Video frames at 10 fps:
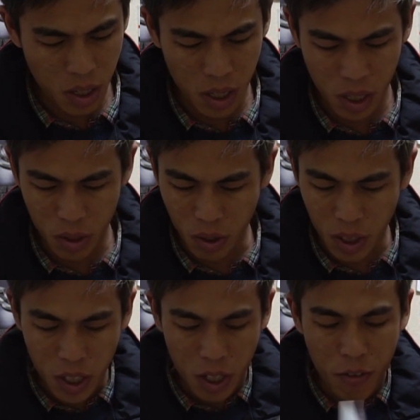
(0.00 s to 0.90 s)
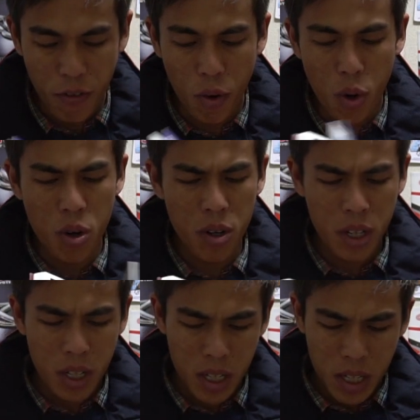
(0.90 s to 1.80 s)
Here's on the 34,
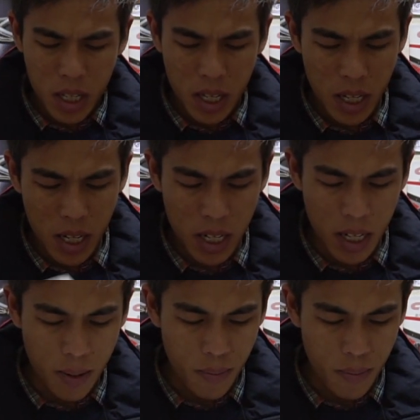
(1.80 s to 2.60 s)
and